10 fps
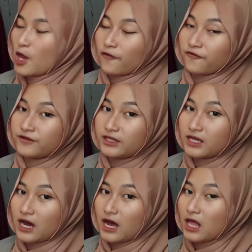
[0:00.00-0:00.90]
If
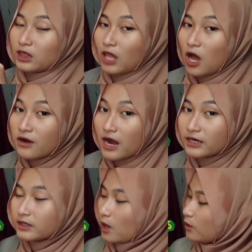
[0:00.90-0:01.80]
the long
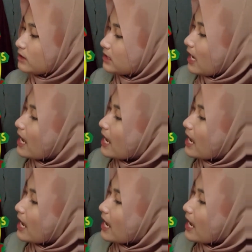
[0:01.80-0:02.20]
arrows